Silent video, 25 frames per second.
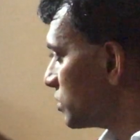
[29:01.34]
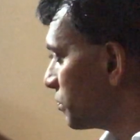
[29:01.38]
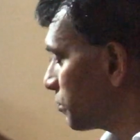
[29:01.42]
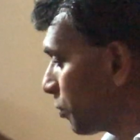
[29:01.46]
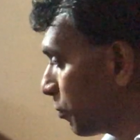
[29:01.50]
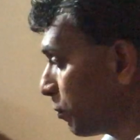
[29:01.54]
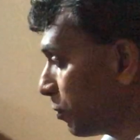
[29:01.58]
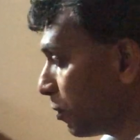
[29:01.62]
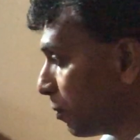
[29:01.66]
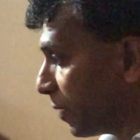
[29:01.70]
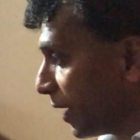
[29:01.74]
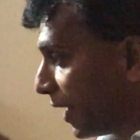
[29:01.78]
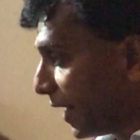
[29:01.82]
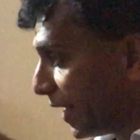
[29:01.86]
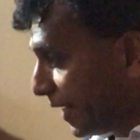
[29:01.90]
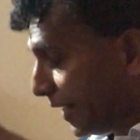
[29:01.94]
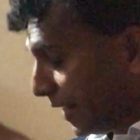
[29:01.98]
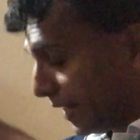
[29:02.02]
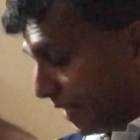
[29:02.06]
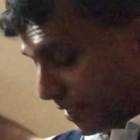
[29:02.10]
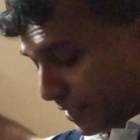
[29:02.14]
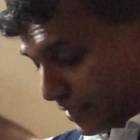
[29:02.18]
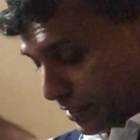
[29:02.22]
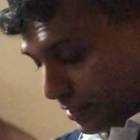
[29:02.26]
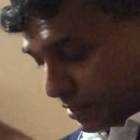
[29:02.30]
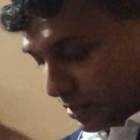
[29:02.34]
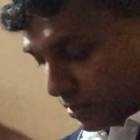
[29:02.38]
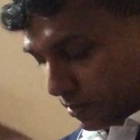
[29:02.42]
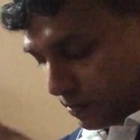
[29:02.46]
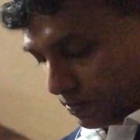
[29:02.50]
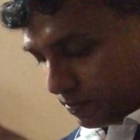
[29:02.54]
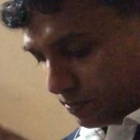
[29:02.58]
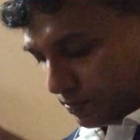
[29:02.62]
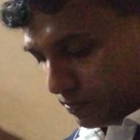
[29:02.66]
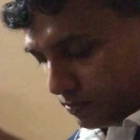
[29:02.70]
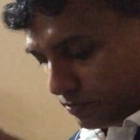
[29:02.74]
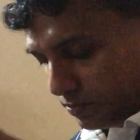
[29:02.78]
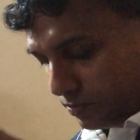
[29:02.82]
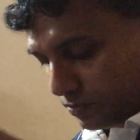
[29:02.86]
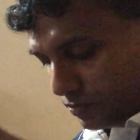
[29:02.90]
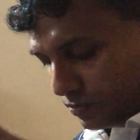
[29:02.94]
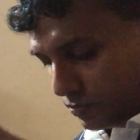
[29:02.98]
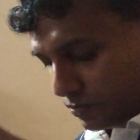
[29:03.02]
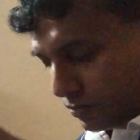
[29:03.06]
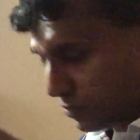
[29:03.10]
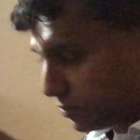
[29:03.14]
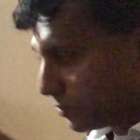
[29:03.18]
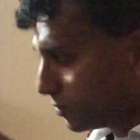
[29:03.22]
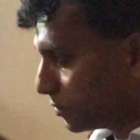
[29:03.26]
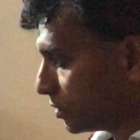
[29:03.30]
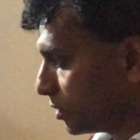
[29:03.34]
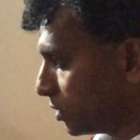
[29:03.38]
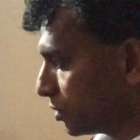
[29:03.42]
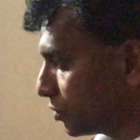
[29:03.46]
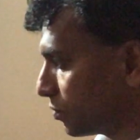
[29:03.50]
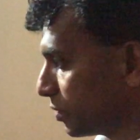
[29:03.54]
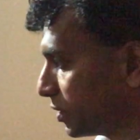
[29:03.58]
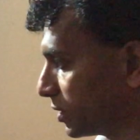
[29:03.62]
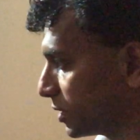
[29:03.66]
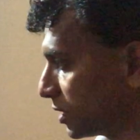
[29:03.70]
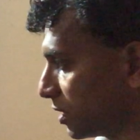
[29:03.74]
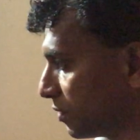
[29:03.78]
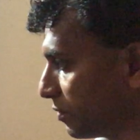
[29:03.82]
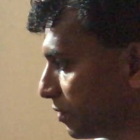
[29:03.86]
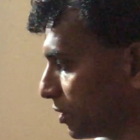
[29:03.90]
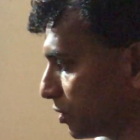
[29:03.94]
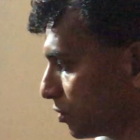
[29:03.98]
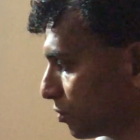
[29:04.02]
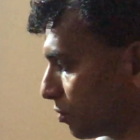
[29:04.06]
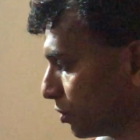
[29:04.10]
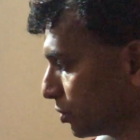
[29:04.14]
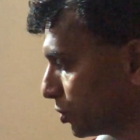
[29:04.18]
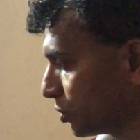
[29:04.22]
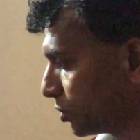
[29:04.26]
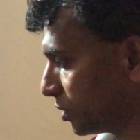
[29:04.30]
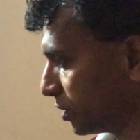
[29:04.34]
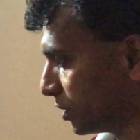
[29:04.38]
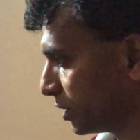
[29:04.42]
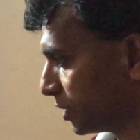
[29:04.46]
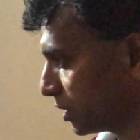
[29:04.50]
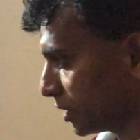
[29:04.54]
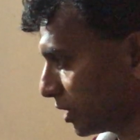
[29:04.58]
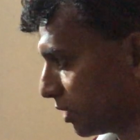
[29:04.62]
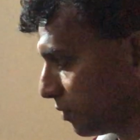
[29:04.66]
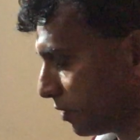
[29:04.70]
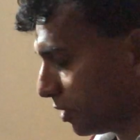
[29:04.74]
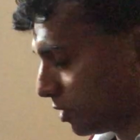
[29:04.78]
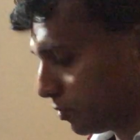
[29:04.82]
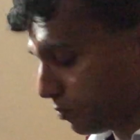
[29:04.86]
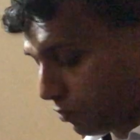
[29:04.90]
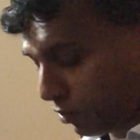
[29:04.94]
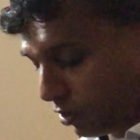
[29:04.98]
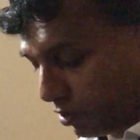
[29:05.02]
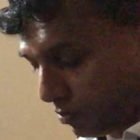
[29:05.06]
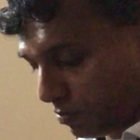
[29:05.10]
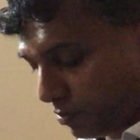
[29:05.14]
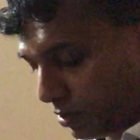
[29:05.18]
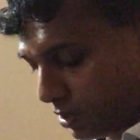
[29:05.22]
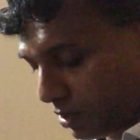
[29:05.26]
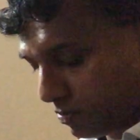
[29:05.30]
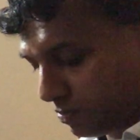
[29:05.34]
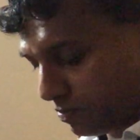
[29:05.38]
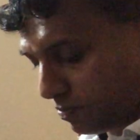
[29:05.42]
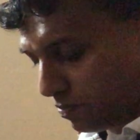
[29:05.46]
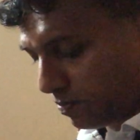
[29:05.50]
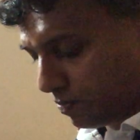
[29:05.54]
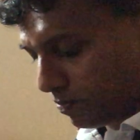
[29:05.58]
problem 8, so 7th question, 7th problem.